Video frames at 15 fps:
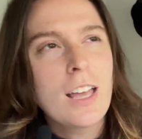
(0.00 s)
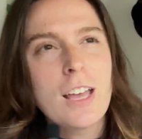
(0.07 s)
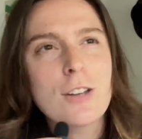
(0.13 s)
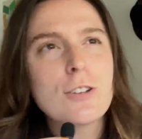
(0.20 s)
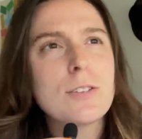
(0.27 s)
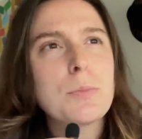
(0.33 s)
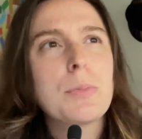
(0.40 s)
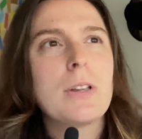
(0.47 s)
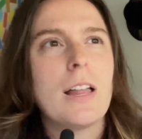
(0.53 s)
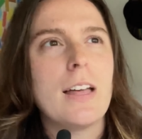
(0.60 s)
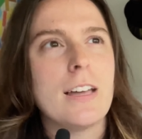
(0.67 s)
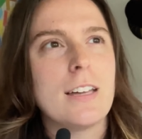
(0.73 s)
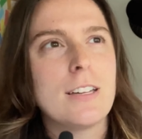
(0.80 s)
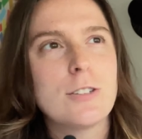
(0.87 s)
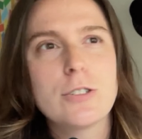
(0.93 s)
and just
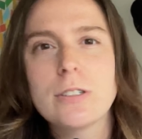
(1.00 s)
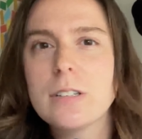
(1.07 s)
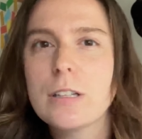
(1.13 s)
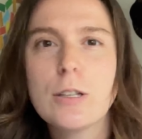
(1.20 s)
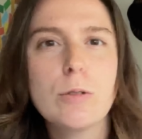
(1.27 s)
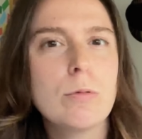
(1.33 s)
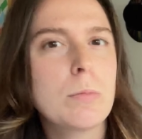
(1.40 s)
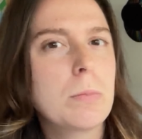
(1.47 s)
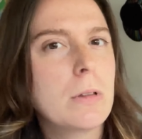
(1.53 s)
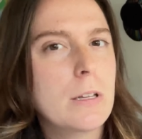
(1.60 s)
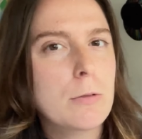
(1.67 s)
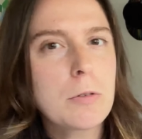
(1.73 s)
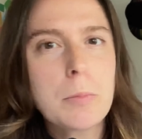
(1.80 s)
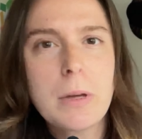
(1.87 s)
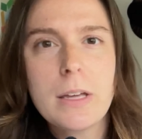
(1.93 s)
play, just like you would play
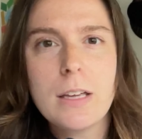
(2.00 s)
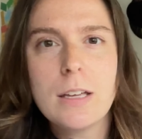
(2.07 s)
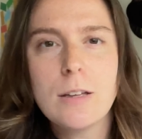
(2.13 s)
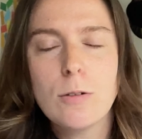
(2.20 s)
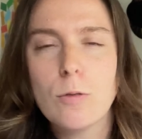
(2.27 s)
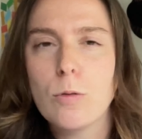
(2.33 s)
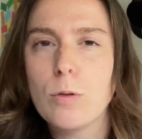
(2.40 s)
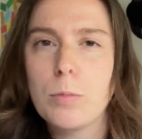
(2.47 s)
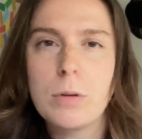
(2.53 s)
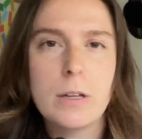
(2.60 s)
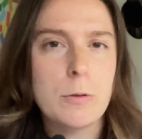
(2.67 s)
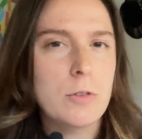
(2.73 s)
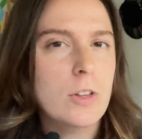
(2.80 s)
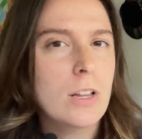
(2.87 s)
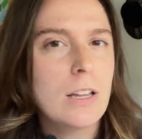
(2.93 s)
with paint or play
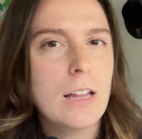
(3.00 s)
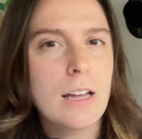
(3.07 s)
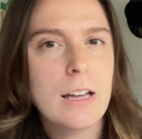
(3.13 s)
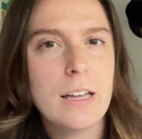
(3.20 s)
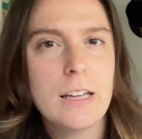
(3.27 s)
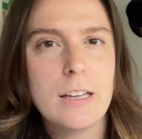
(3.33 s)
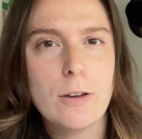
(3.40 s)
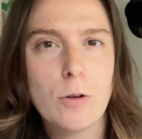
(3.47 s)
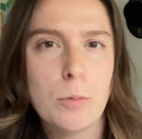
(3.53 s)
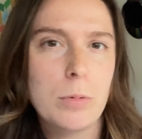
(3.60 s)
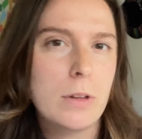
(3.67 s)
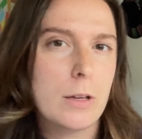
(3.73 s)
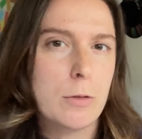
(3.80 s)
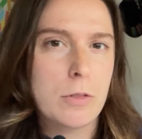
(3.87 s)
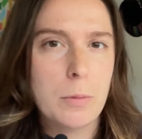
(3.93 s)
with clay or
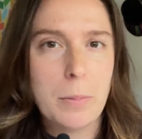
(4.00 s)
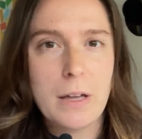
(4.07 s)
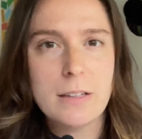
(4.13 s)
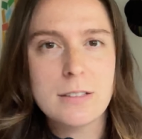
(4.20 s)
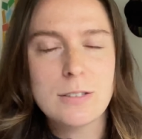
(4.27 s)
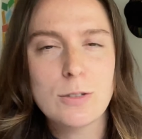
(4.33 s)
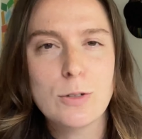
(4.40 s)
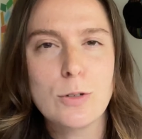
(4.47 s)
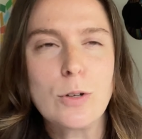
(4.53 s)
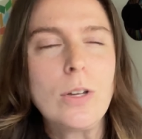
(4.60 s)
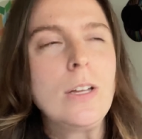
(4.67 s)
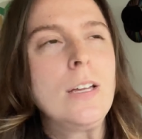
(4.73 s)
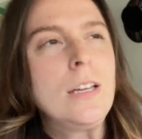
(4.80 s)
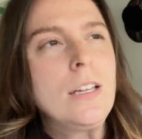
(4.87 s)
play with a pencil.